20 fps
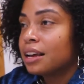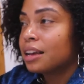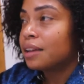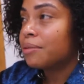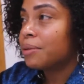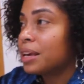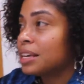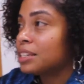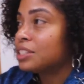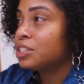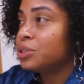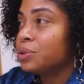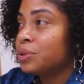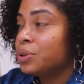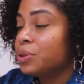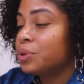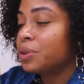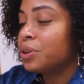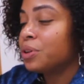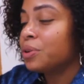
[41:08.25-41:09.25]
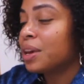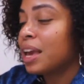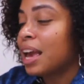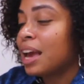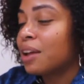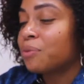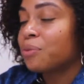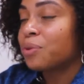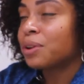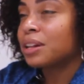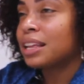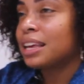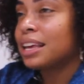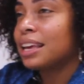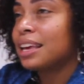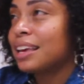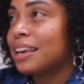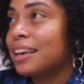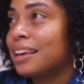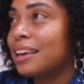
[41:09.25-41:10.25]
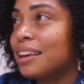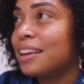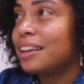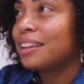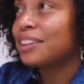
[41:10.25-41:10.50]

you can't really